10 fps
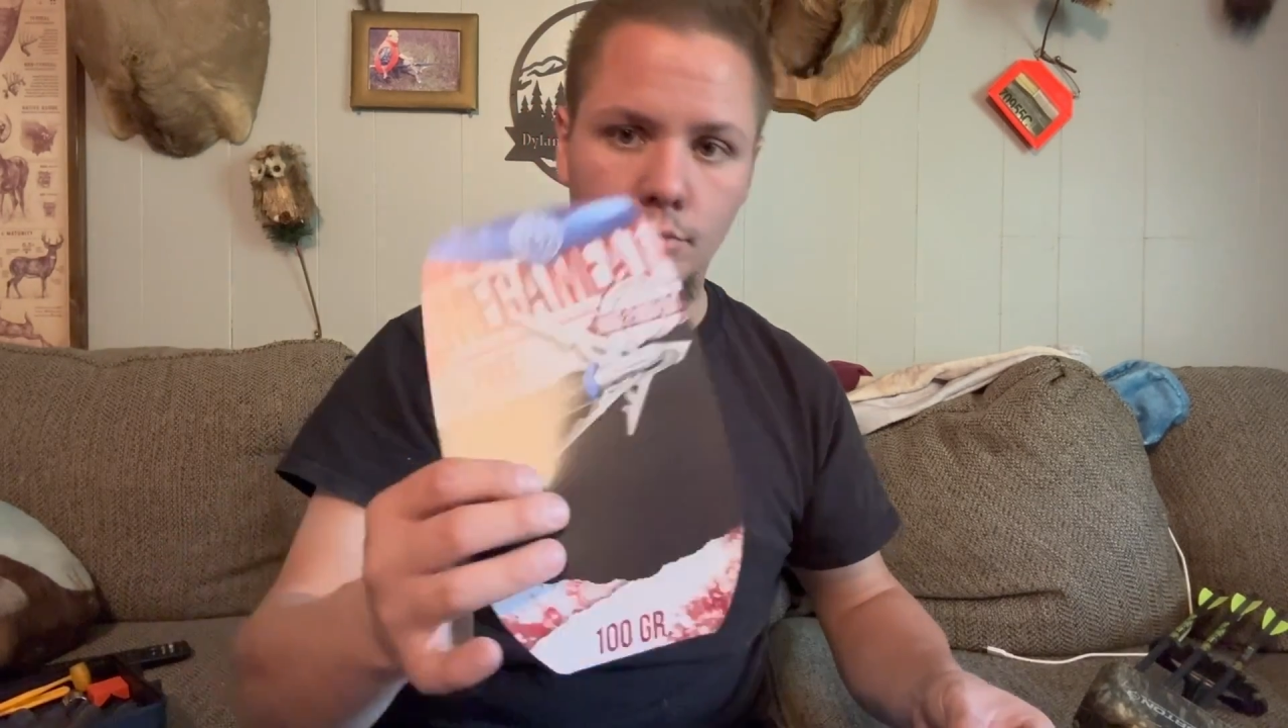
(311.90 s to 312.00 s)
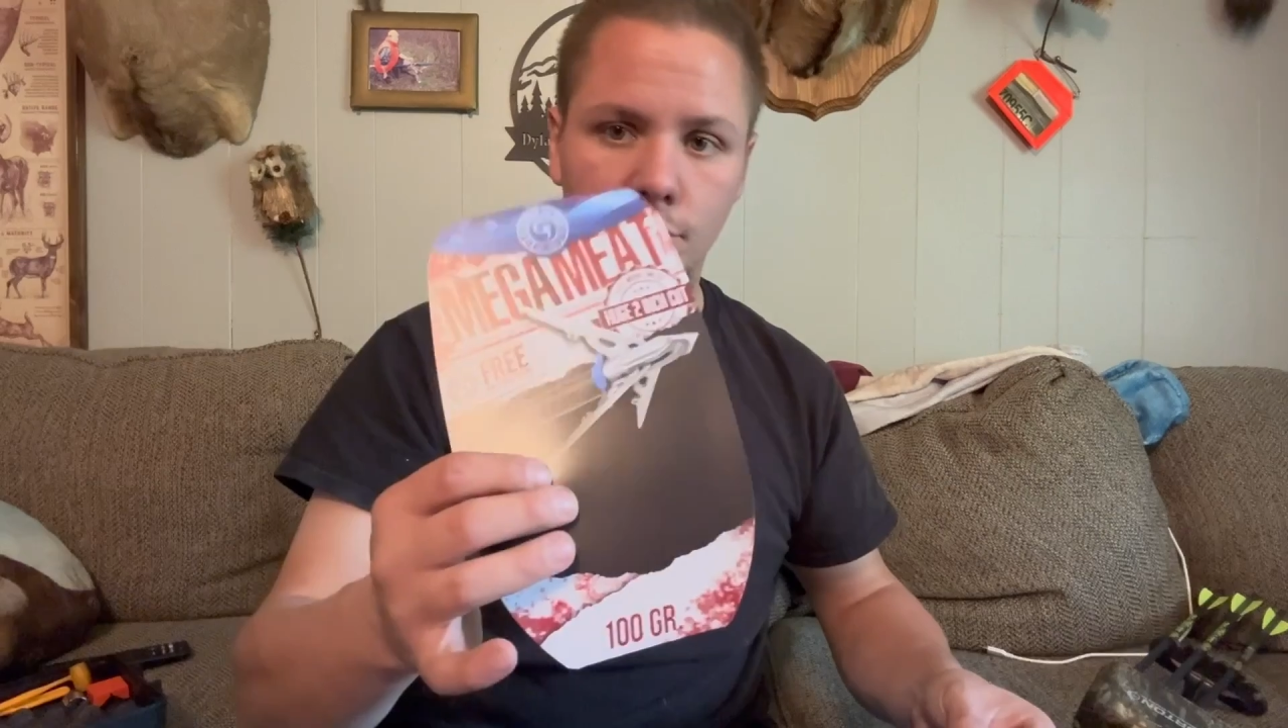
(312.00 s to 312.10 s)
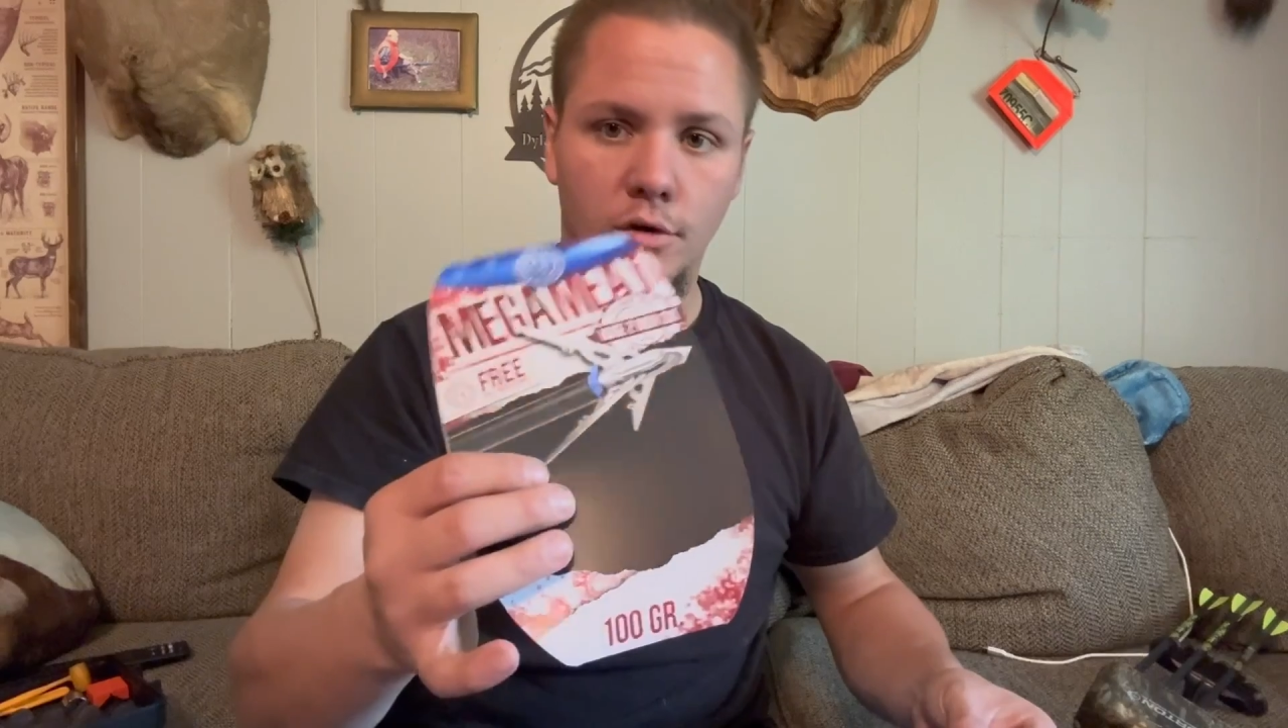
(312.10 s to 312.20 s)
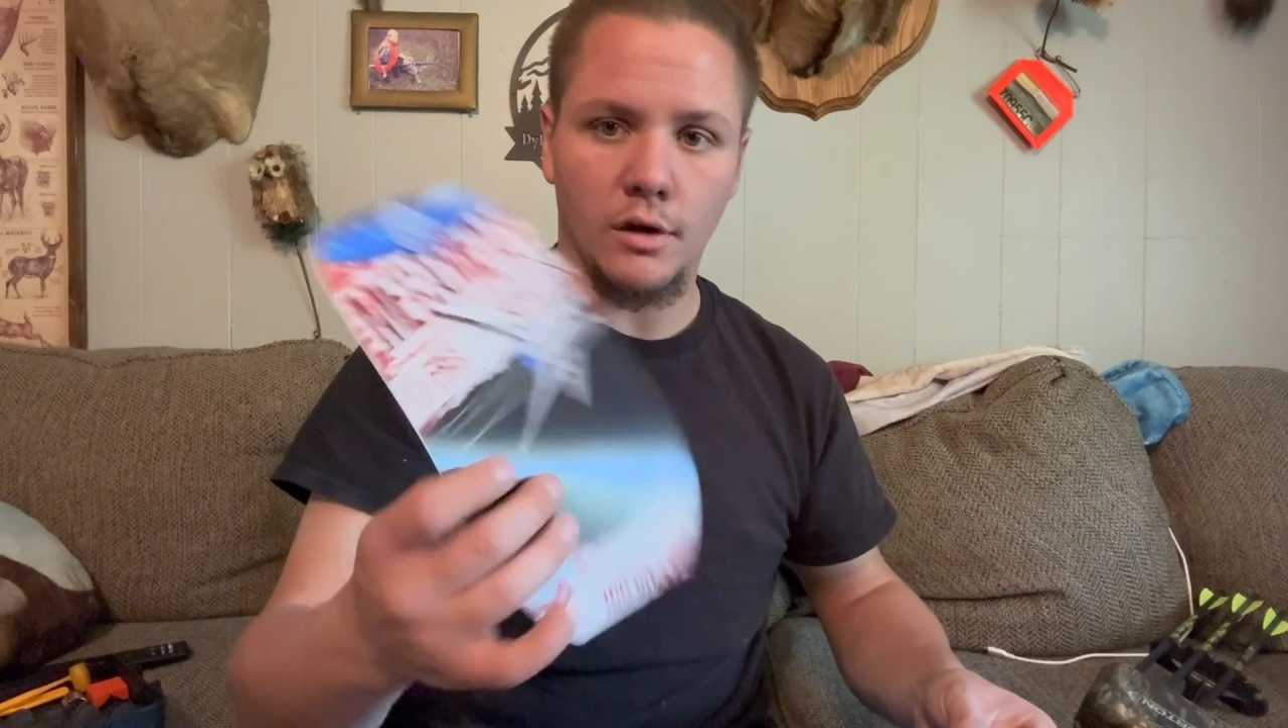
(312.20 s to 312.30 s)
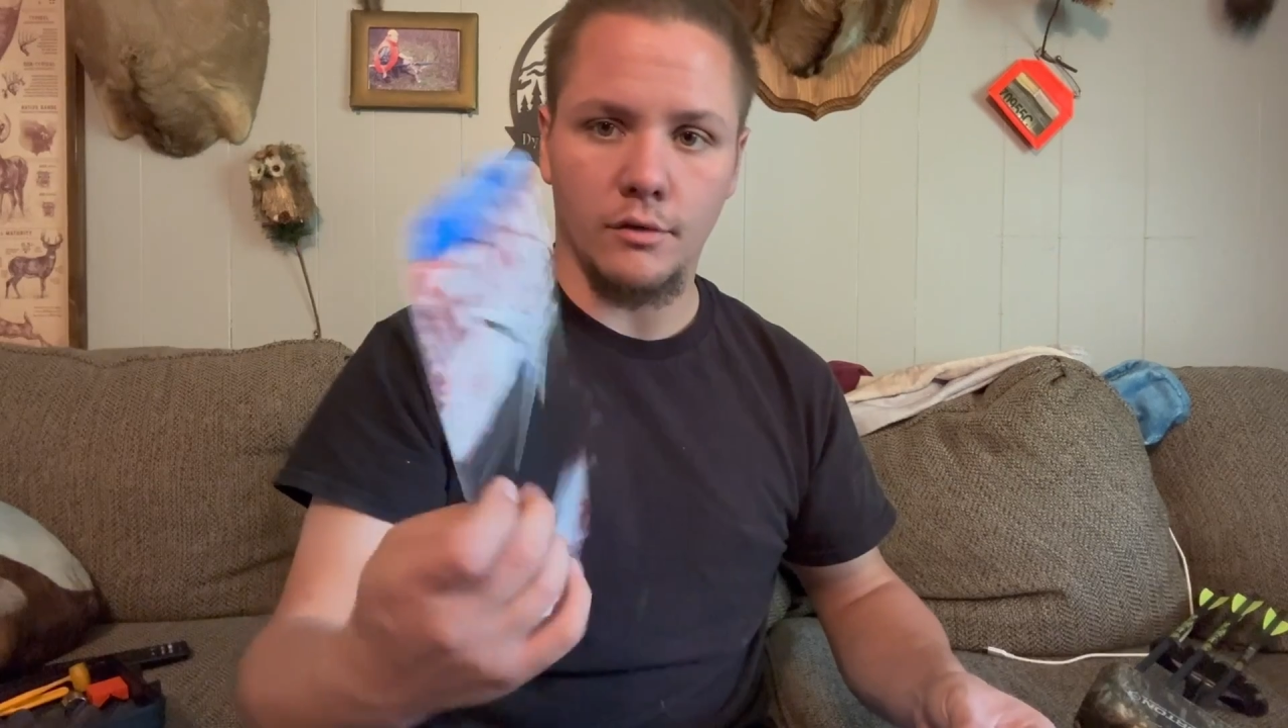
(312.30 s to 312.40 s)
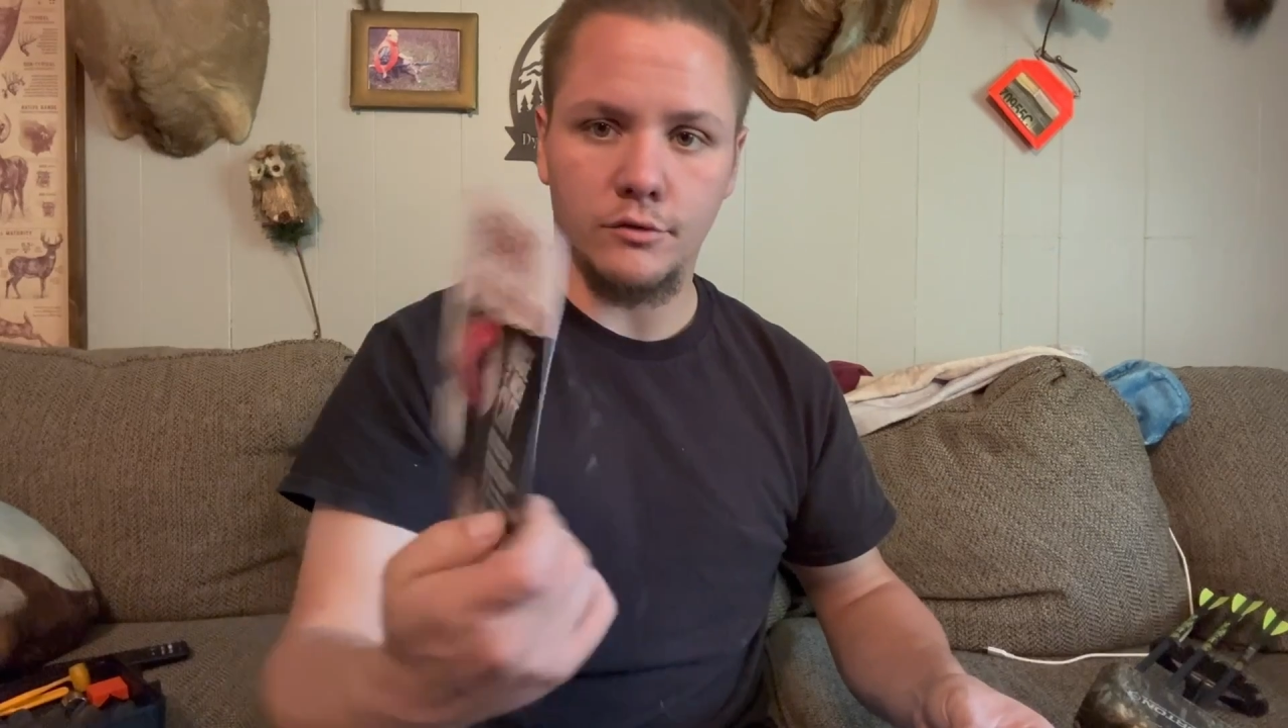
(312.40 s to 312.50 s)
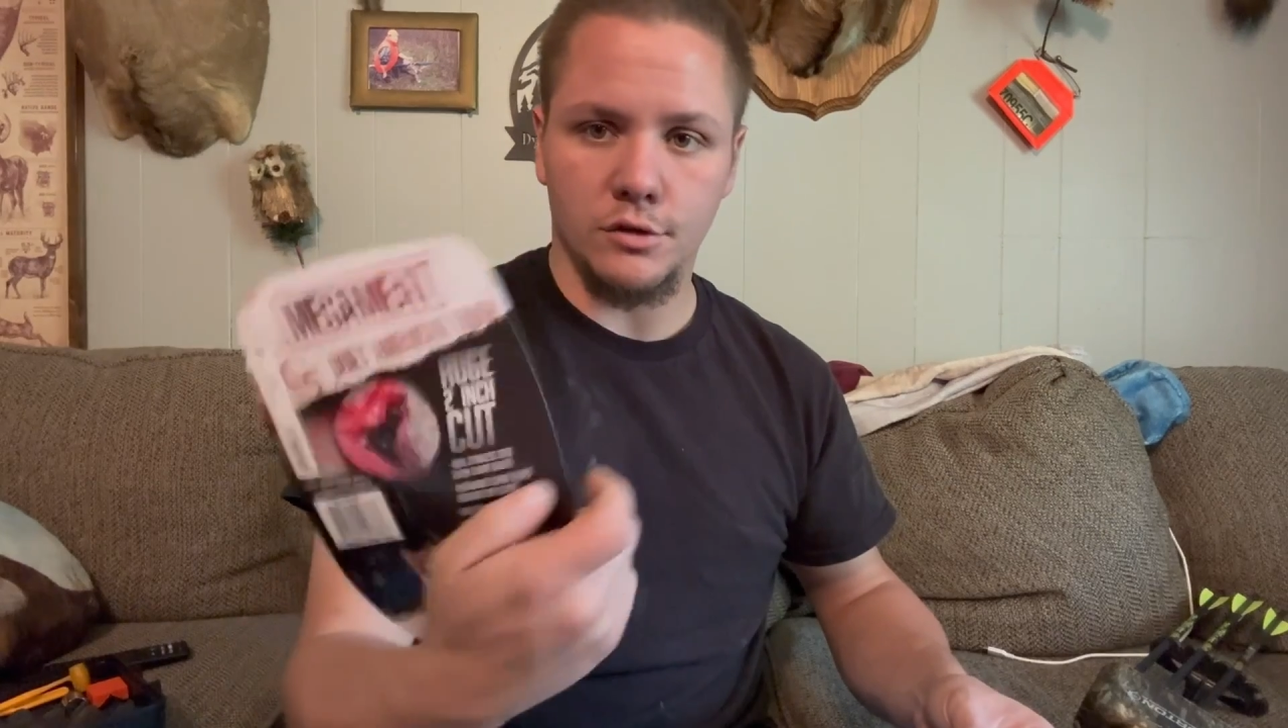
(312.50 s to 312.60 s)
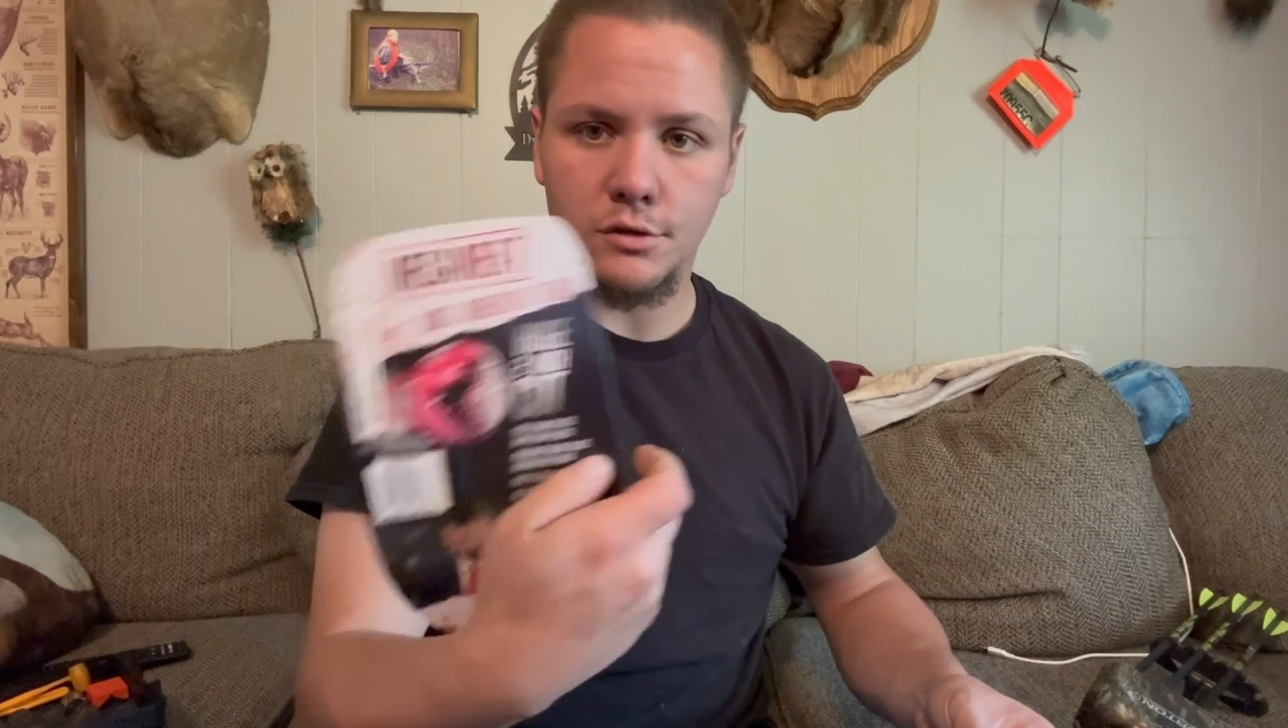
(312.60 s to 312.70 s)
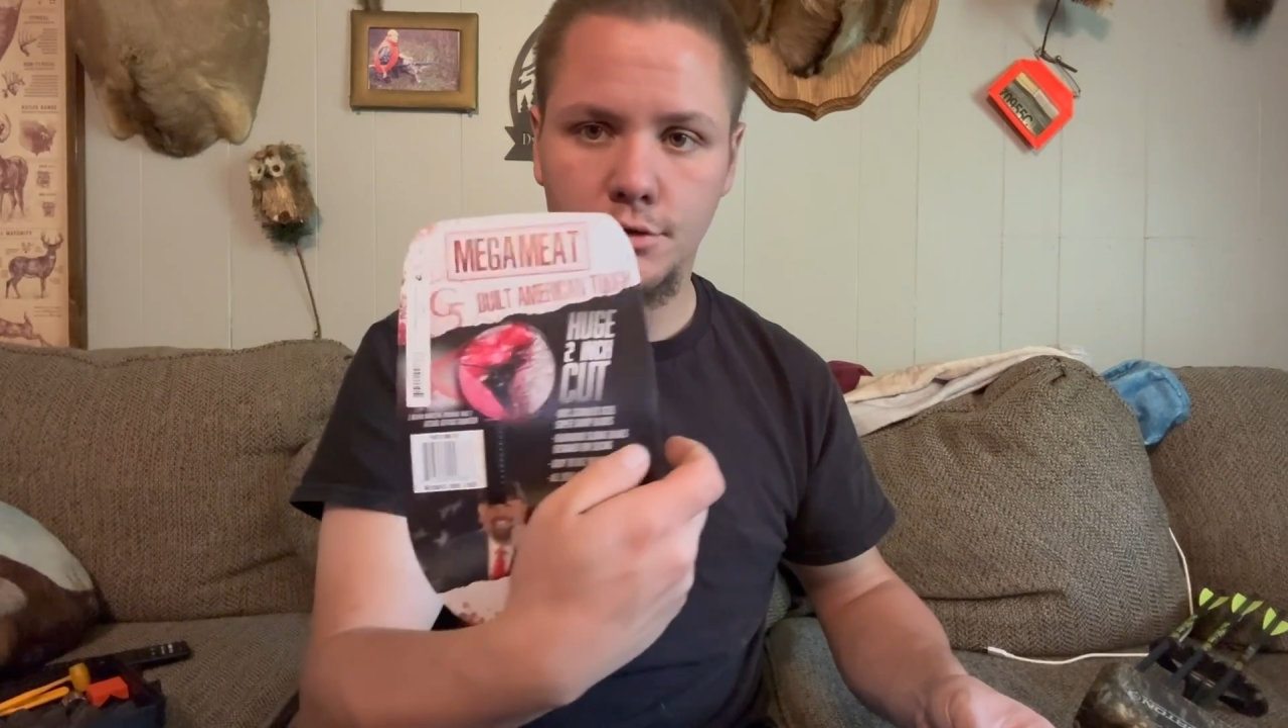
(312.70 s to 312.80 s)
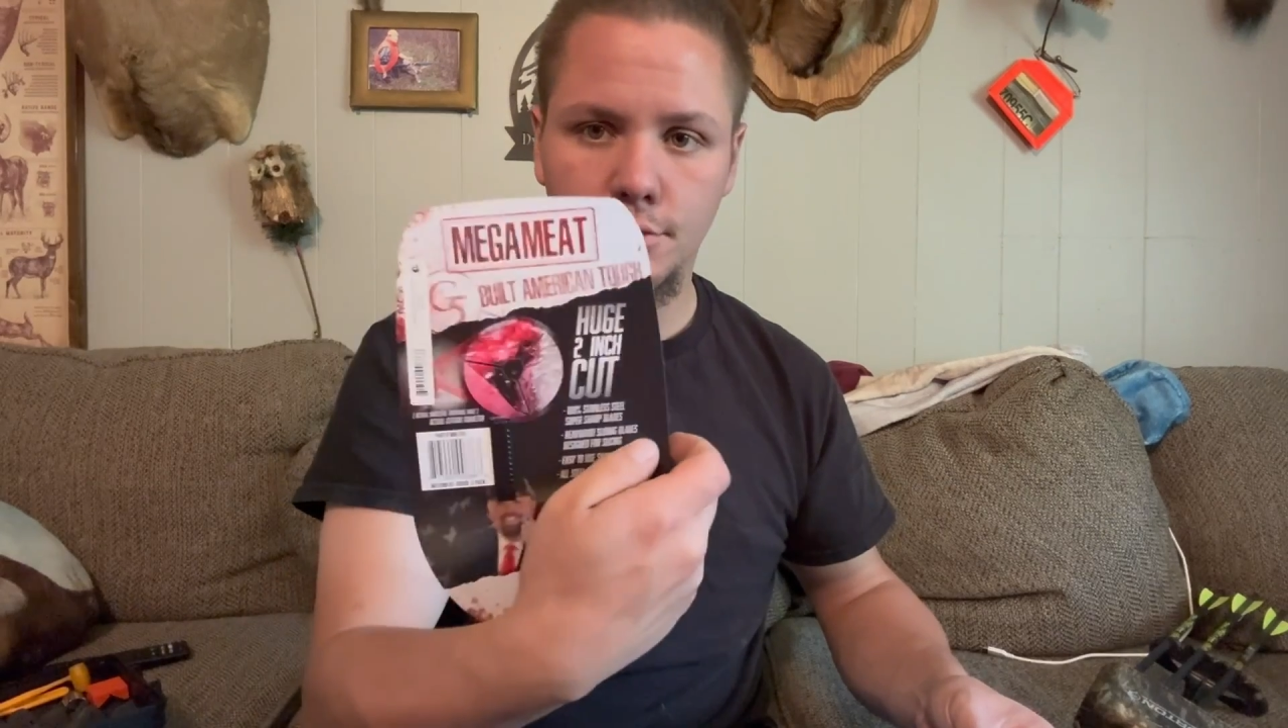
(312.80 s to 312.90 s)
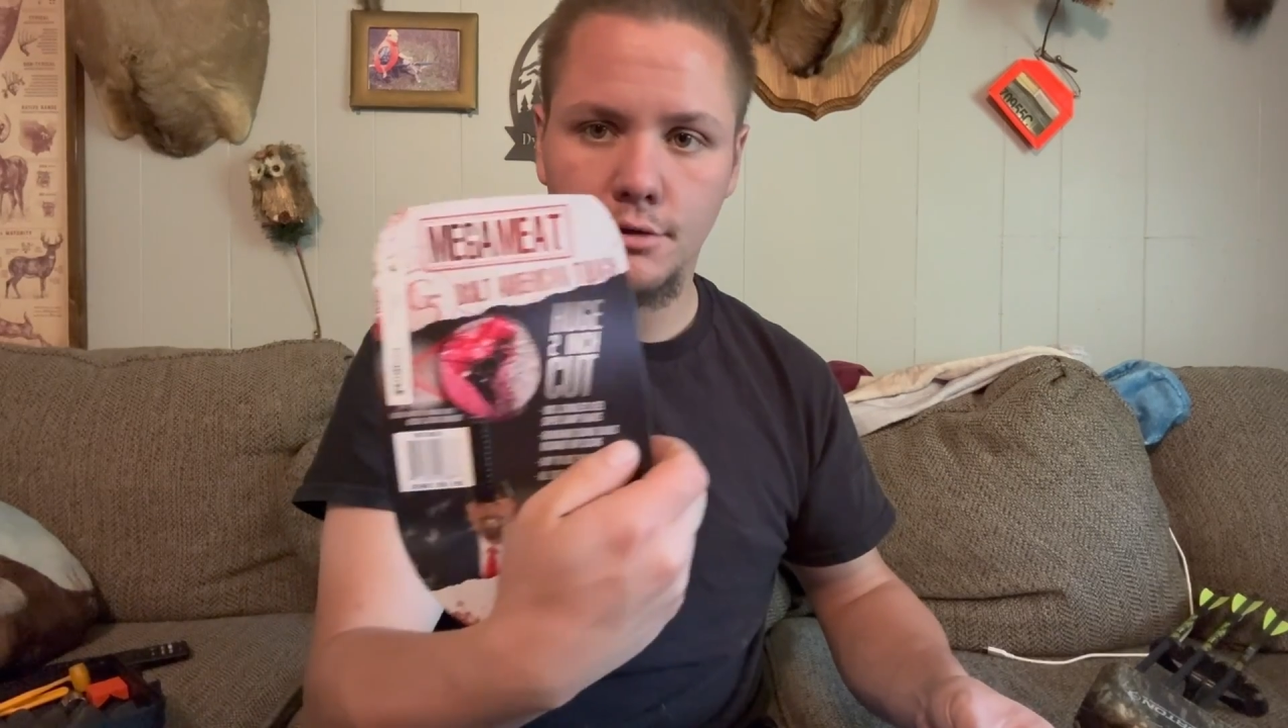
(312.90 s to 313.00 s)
You have just your